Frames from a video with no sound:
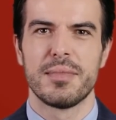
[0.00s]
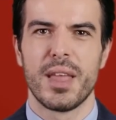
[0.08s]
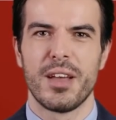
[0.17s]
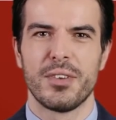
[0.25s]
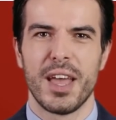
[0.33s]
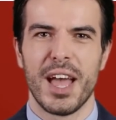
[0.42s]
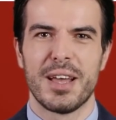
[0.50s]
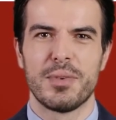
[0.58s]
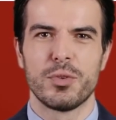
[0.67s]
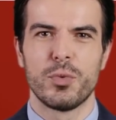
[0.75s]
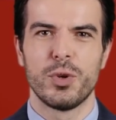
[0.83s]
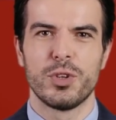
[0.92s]
Other
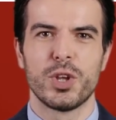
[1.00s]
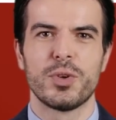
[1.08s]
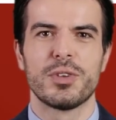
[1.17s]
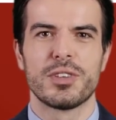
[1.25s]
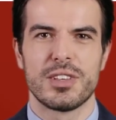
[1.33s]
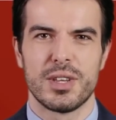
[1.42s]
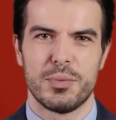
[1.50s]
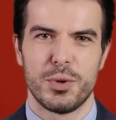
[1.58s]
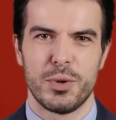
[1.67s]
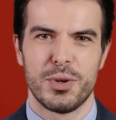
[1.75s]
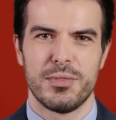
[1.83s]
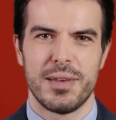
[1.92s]
items or services
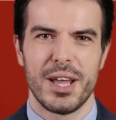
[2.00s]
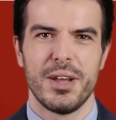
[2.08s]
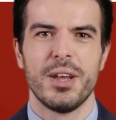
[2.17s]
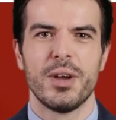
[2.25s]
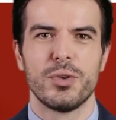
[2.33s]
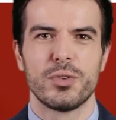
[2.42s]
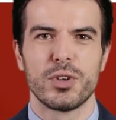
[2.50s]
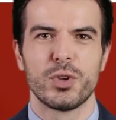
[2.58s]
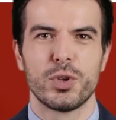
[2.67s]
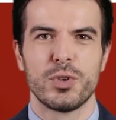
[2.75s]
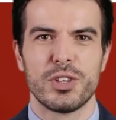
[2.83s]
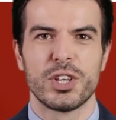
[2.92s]
approved by your local
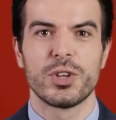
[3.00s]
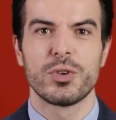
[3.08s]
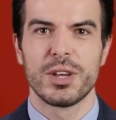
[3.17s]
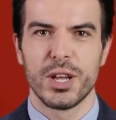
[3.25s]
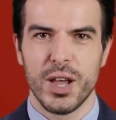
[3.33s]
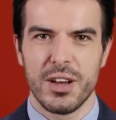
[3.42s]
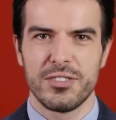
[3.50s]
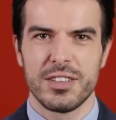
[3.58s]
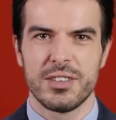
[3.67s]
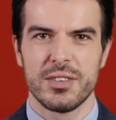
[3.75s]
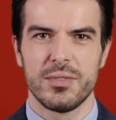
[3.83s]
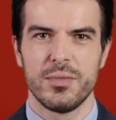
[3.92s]
Social Security
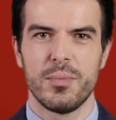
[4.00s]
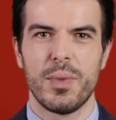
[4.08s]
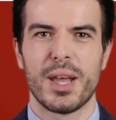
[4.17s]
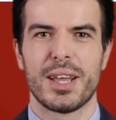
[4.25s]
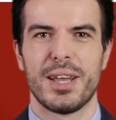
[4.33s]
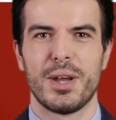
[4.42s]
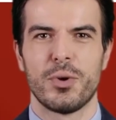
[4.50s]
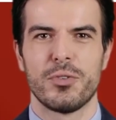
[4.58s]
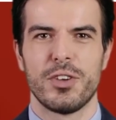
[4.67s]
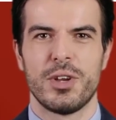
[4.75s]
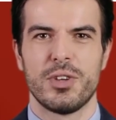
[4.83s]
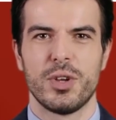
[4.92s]
office, like legal
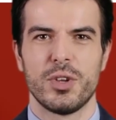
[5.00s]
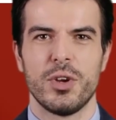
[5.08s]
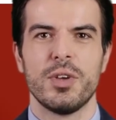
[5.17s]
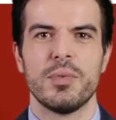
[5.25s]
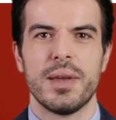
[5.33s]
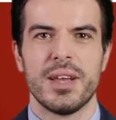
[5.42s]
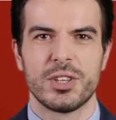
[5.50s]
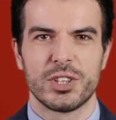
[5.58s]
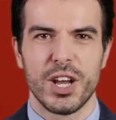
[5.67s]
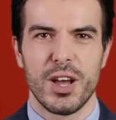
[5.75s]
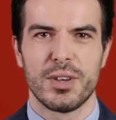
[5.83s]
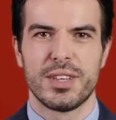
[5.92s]
fees incurred by the
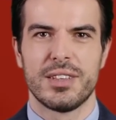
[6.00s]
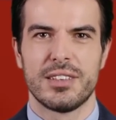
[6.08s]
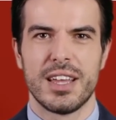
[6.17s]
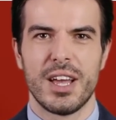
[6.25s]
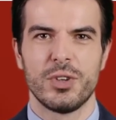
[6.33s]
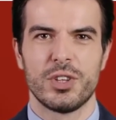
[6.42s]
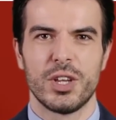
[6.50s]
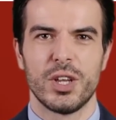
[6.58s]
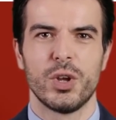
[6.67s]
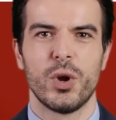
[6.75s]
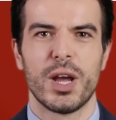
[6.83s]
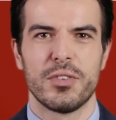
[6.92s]
child in establishing a
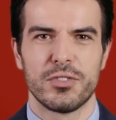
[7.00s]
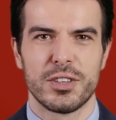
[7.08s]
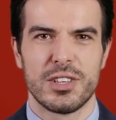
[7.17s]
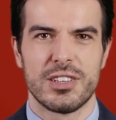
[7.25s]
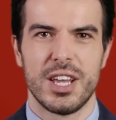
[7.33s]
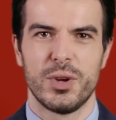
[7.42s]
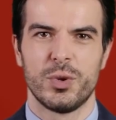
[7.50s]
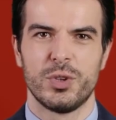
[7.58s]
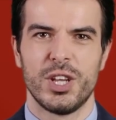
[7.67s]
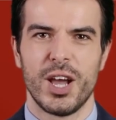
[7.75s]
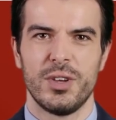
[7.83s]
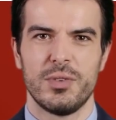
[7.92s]
claim for disabled
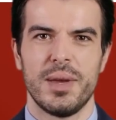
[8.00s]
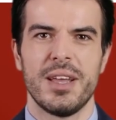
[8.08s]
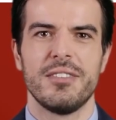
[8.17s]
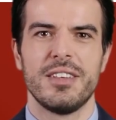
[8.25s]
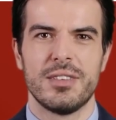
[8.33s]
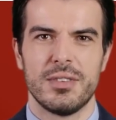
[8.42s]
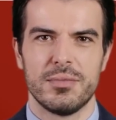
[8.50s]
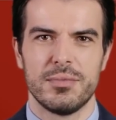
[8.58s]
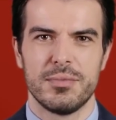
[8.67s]
child's benefits.